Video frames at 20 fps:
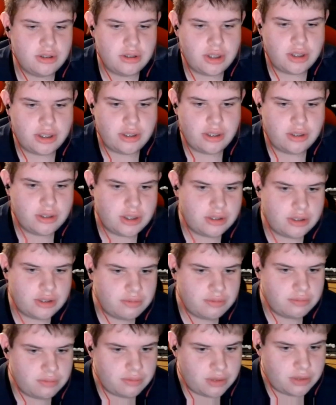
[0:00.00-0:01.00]
like that's
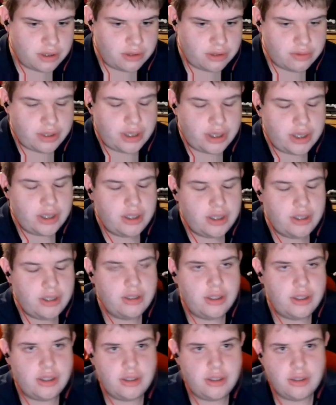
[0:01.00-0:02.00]
a great idea.
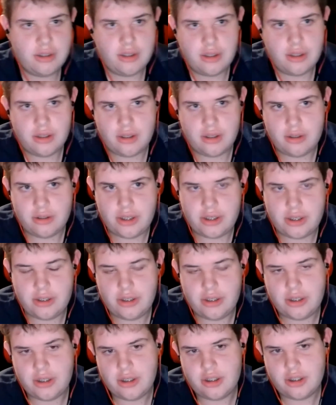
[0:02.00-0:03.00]
Like, I don't know how to
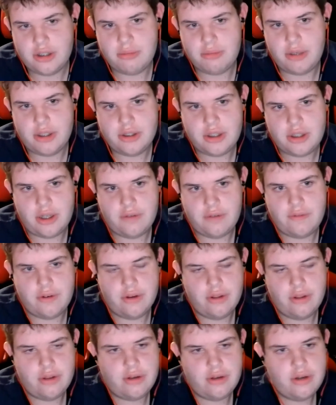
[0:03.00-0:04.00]
like express that
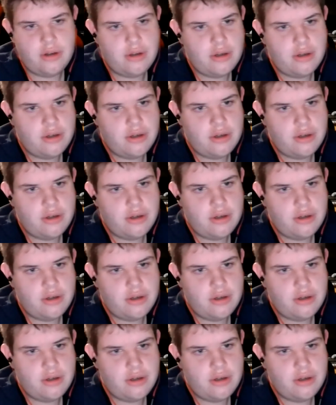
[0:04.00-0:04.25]
further.